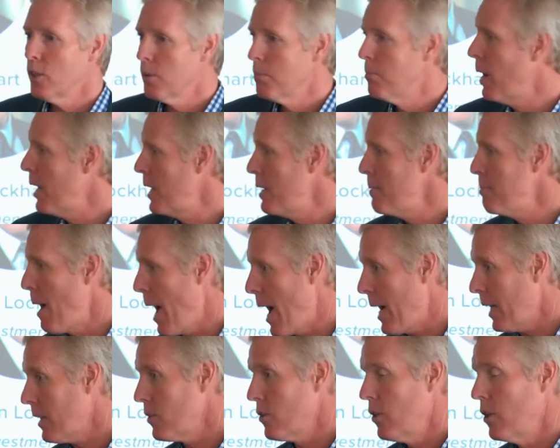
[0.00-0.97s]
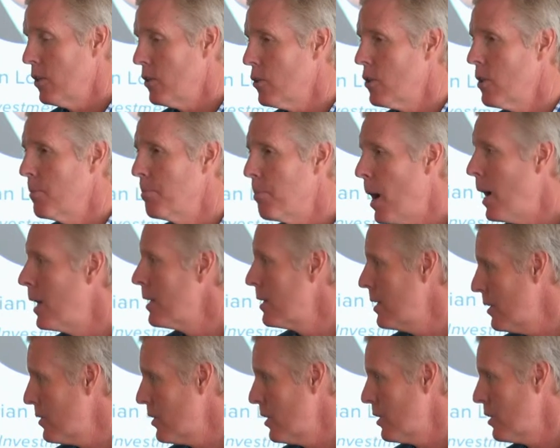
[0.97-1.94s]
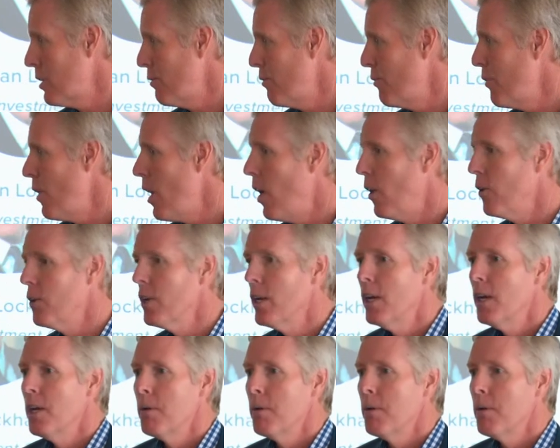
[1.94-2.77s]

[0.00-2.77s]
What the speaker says: your money back as long as the bond doesn't default.